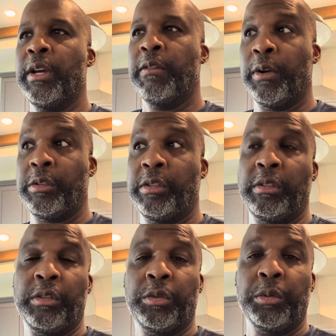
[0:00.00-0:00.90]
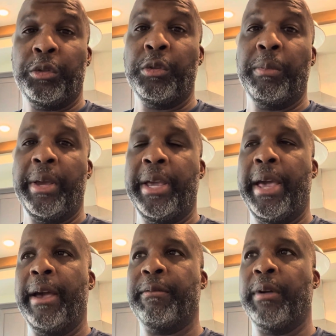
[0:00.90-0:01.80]
versus the tools you may
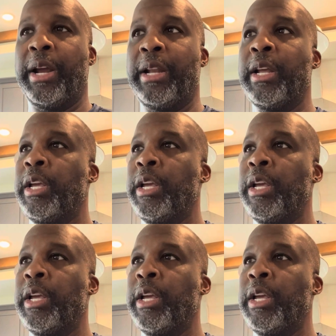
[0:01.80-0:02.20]
have, right?